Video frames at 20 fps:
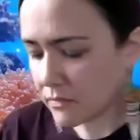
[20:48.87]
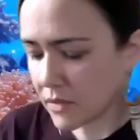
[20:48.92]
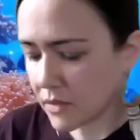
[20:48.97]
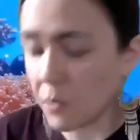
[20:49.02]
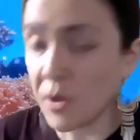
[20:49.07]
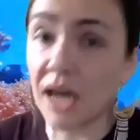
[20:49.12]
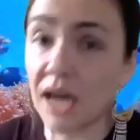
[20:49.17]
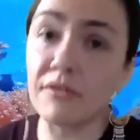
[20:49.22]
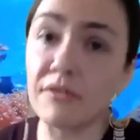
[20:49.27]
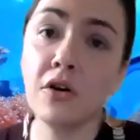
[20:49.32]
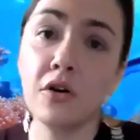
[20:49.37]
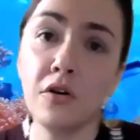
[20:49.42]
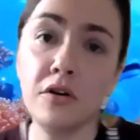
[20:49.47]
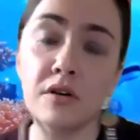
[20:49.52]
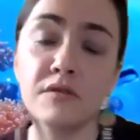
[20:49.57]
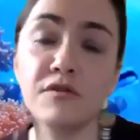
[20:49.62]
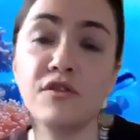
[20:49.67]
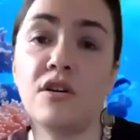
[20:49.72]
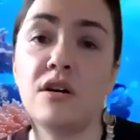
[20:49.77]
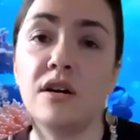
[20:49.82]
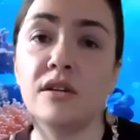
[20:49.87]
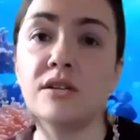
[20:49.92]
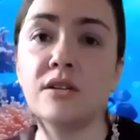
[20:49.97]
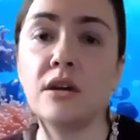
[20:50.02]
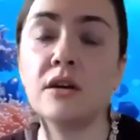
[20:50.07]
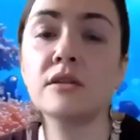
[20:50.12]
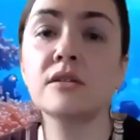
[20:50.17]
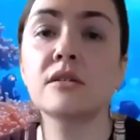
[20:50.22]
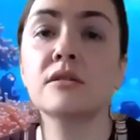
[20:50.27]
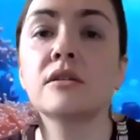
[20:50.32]
We have a code of
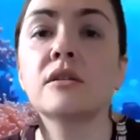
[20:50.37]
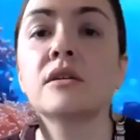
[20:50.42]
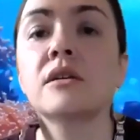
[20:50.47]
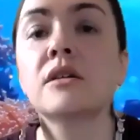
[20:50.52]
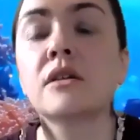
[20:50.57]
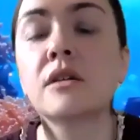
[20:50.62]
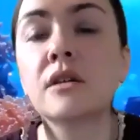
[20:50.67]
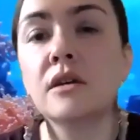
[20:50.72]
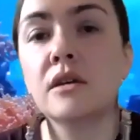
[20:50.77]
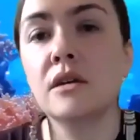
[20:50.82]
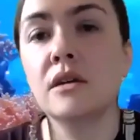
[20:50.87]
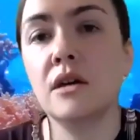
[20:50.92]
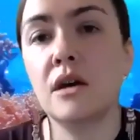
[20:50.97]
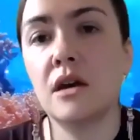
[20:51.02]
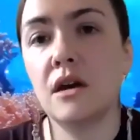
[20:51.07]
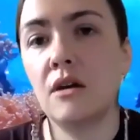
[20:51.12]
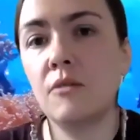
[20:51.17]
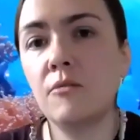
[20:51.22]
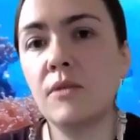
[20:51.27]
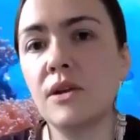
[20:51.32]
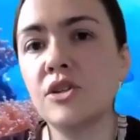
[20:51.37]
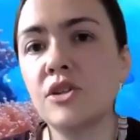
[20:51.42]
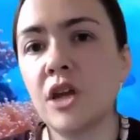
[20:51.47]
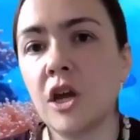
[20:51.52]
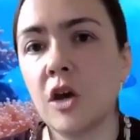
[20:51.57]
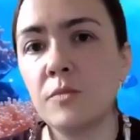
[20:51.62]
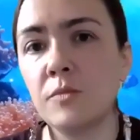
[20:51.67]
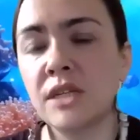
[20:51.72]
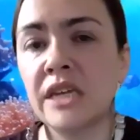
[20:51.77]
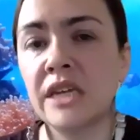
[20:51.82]
conduct, uh, which
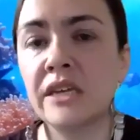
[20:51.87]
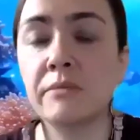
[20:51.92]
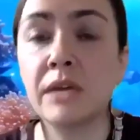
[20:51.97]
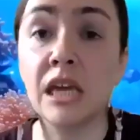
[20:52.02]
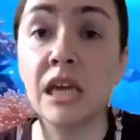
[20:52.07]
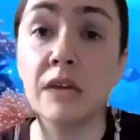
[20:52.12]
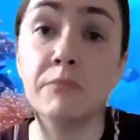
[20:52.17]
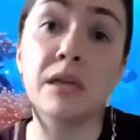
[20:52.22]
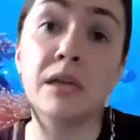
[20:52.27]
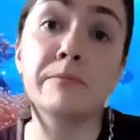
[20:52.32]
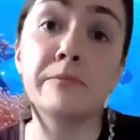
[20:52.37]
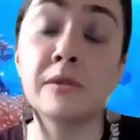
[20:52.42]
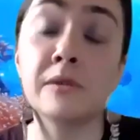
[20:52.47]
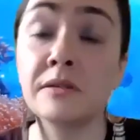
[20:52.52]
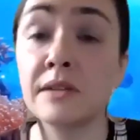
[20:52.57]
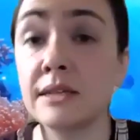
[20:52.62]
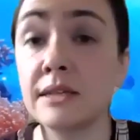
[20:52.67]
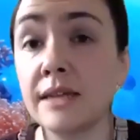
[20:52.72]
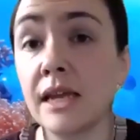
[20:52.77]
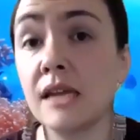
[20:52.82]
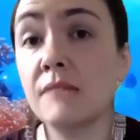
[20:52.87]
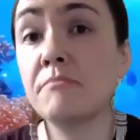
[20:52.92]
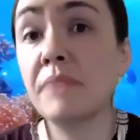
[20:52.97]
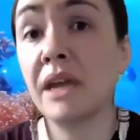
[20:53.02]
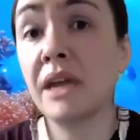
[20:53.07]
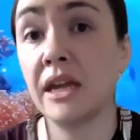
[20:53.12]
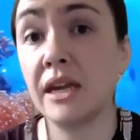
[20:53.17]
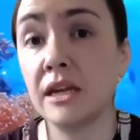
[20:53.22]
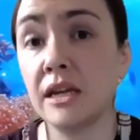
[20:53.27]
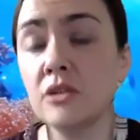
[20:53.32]
helps keep people on the same
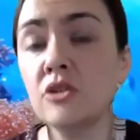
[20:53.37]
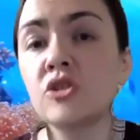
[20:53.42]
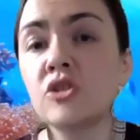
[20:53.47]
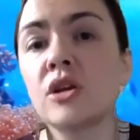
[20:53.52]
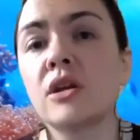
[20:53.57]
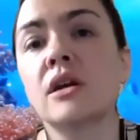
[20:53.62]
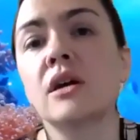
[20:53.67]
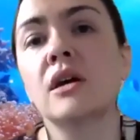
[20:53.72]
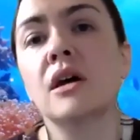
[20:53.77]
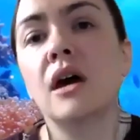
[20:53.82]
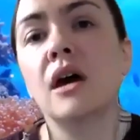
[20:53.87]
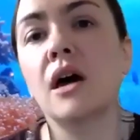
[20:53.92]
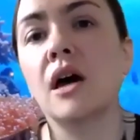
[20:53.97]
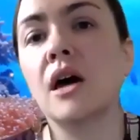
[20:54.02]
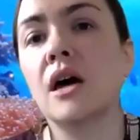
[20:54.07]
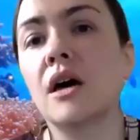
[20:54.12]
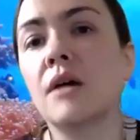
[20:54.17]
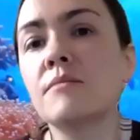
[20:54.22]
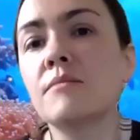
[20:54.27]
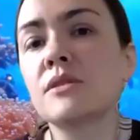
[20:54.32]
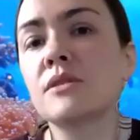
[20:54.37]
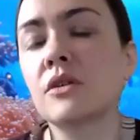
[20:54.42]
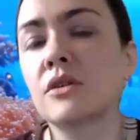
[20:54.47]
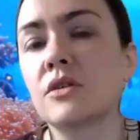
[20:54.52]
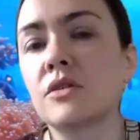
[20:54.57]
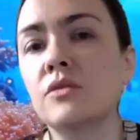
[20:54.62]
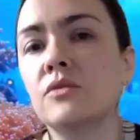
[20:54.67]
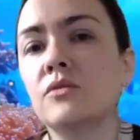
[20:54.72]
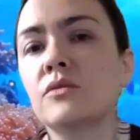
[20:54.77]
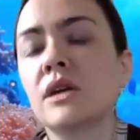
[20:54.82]
page um, so
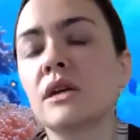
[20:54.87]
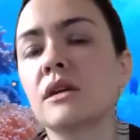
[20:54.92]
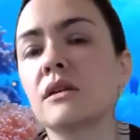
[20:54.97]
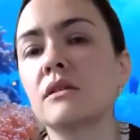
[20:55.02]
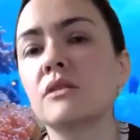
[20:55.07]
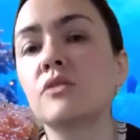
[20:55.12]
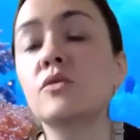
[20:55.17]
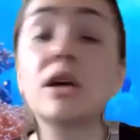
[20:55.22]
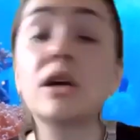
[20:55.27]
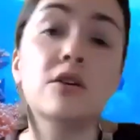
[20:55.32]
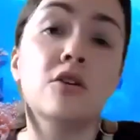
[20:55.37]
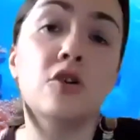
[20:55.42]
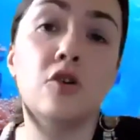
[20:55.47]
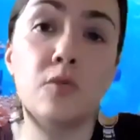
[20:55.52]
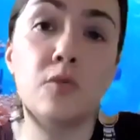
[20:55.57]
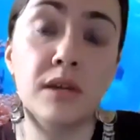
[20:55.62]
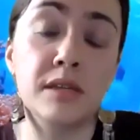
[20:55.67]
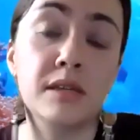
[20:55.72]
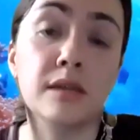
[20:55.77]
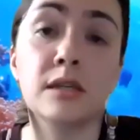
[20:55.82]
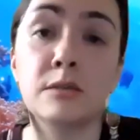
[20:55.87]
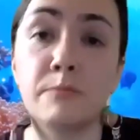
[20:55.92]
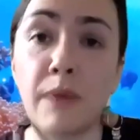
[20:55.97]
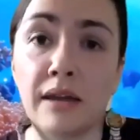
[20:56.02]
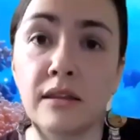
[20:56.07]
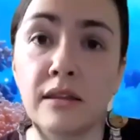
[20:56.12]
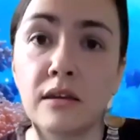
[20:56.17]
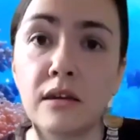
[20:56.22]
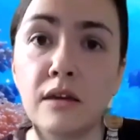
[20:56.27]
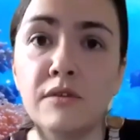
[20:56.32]
you can you can know what's
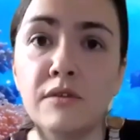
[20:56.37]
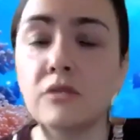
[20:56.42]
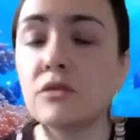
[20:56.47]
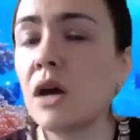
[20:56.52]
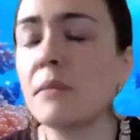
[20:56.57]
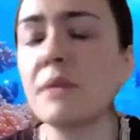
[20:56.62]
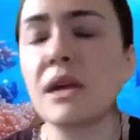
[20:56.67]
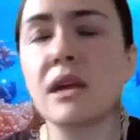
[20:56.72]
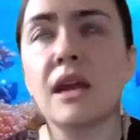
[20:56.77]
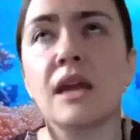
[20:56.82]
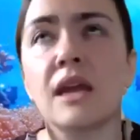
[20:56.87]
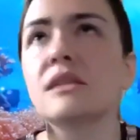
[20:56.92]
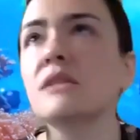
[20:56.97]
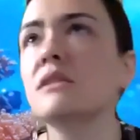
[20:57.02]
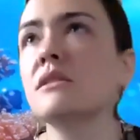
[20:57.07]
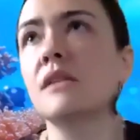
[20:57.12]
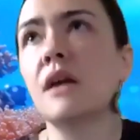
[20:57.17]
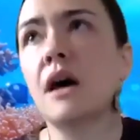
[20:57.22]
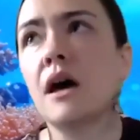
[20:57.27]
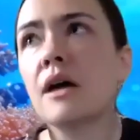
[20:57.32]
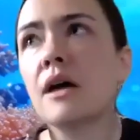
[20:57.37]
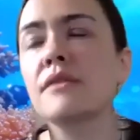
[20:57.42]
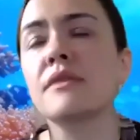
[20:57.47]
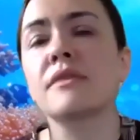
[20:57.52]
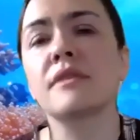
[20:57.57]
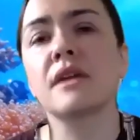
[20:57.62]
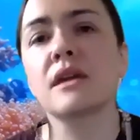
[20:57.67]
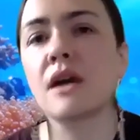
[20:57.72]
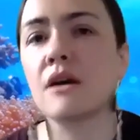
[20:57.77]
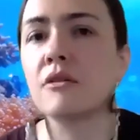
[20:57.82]
expected of you i mean it's
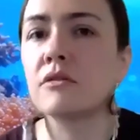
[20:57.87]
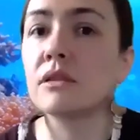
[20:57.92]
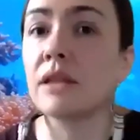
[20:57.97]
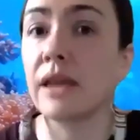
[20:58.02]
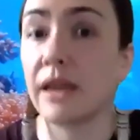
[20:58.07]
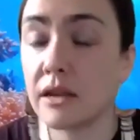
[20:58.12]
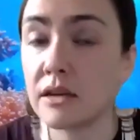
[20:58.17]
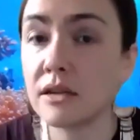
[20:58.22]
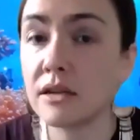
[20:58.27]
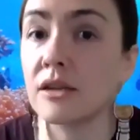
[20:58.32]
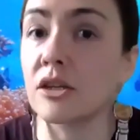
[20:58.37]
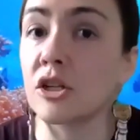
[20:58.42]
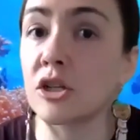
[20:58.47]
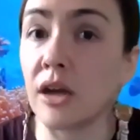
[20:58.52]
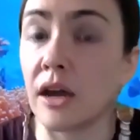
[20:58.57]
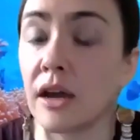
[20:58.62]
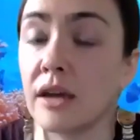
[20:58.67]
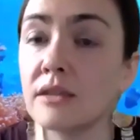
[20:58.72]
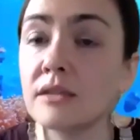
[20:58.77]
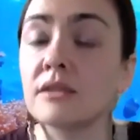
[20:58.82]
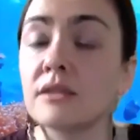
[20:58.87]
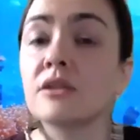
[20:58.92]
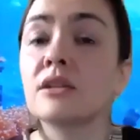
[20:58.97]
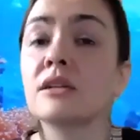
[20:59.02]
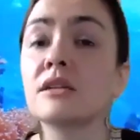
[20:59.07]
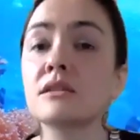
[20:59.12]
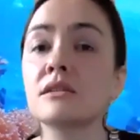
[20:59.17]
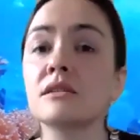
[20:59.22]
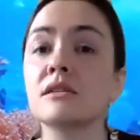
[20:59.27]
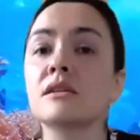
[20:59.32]
nothing outlandish guys
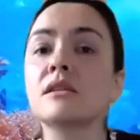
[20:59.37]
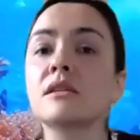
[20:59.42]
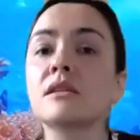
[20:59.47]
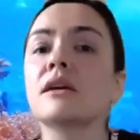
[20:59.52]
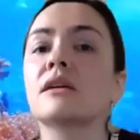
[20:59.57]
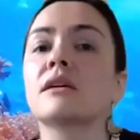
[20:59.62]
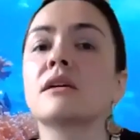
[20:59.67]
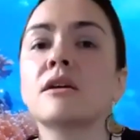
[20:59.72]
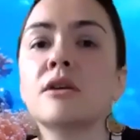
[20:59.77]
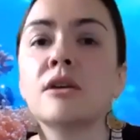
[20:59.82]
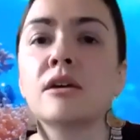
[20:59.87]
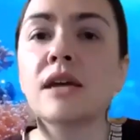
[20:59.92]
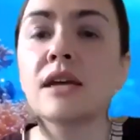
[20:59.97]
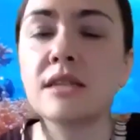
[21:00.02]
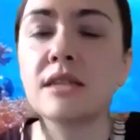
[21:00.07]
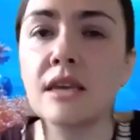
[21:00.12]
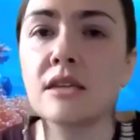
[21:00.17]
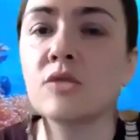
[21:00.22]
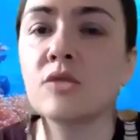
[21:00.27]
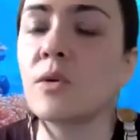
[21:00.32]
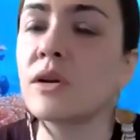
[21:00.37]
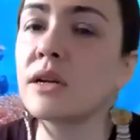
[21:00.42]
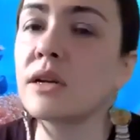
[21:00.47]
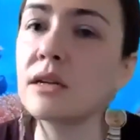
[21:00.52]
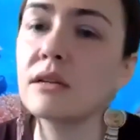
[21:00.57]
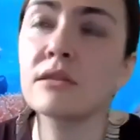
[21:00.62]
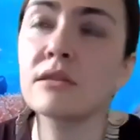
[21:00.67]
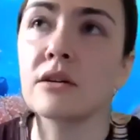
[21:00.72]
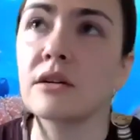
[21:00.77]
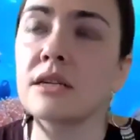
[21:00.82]
seriously like it takes
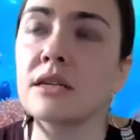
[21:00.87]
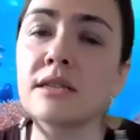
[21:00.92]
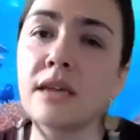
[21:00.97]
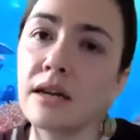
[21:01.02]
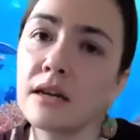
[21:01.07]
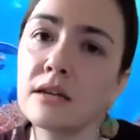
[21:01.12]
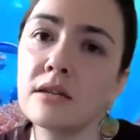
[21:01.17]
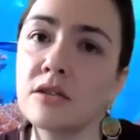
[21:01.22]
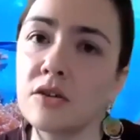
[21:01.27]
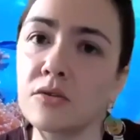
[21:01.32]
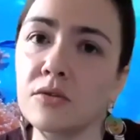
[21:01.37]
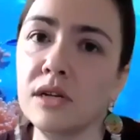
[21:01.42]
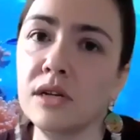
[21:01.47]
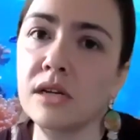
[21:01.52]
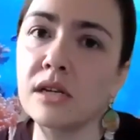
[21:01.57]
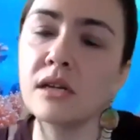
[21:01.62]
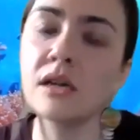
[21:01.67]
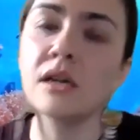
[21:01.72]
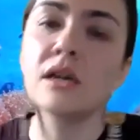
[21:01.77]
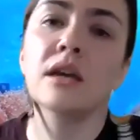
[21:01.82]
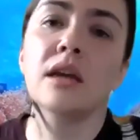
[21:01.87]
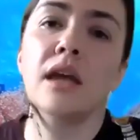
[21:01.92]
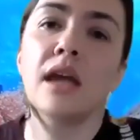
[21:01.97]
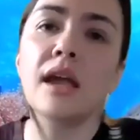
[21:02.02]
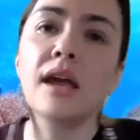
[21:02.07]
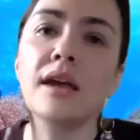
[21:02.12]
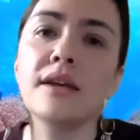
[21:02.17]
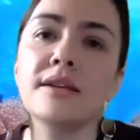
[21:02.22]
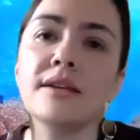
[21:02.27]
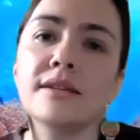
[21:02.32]
20 30 seconds to read
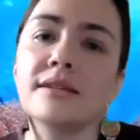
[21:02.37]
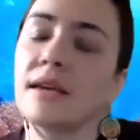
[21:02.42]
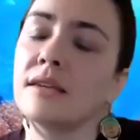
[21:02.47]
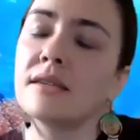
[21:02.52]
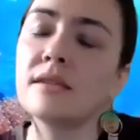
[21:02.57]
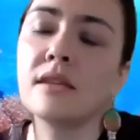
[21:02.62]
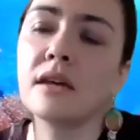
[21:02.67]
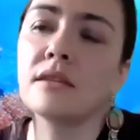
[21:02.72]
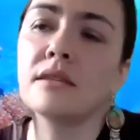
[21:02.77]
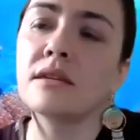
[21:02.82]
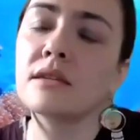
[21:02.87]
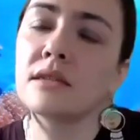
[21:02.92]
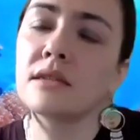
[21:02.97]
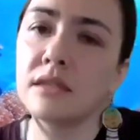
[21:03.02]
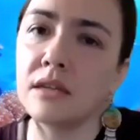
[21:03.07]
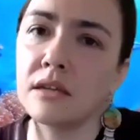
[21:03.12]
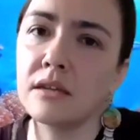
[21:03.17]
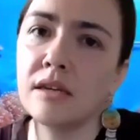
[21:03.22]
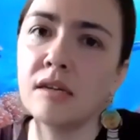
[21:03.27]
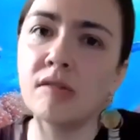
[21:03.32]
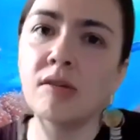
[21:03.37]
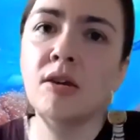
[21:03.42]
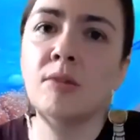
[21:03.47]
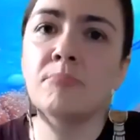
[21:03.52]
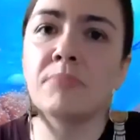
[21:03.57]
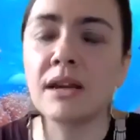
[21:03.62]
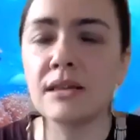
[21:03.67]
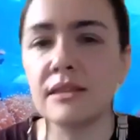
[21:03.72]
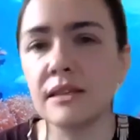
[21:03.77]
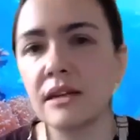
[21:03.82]
and it's it's nothing silly
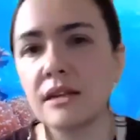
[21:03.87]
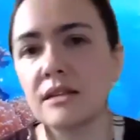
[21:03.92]
but i think